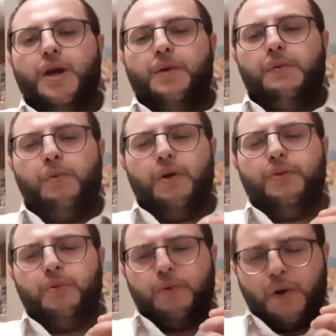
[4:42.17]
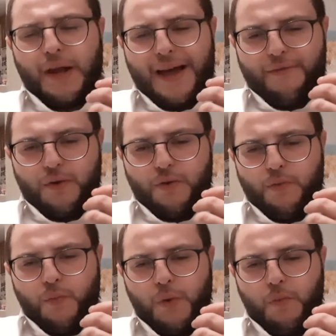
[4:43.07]
but rather
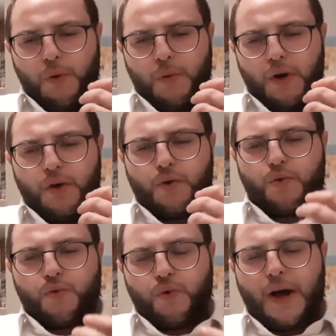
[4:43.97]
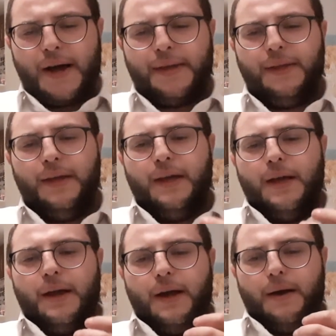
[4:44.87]
we want to cry
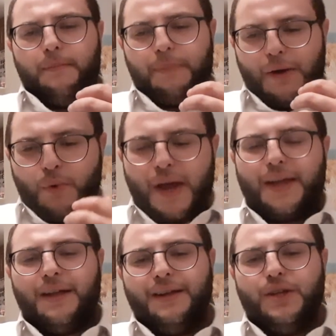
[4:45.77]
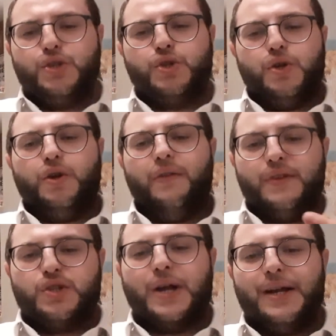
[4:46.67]
by recognition of the
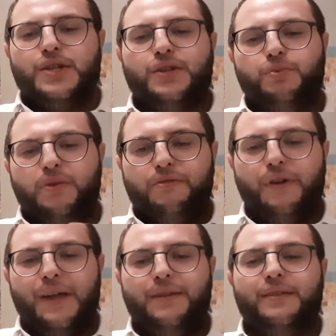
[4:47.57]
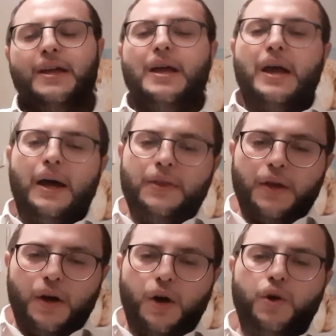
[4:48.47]
challenges we face and
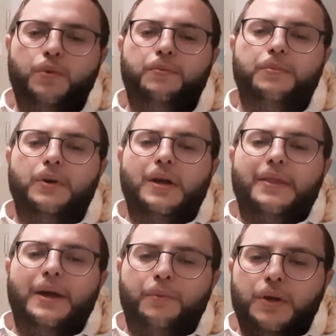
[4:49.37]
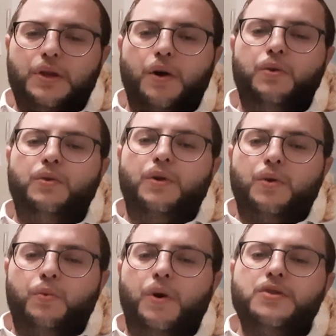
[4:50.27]
the hope that we don't
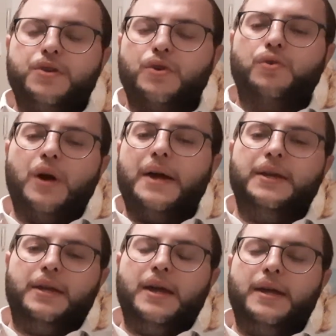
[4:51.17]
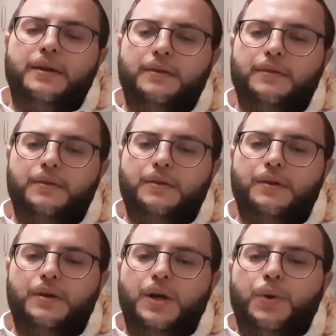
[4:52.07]
want to cry again.
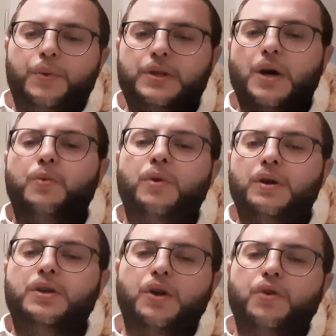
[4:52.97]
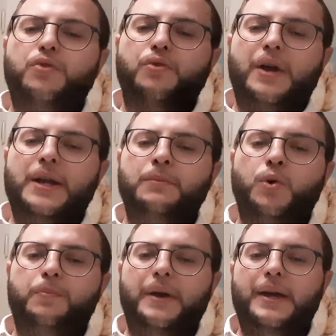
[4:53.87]
We don't want to go through any
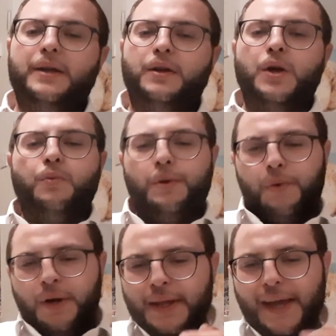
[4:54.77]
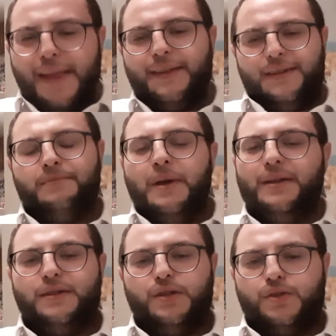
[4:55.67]
more pain. We want to get this
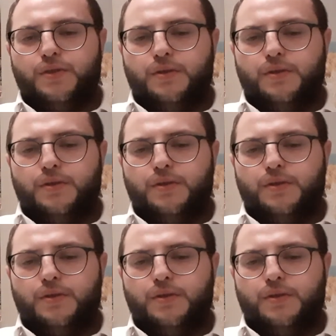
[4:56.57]
message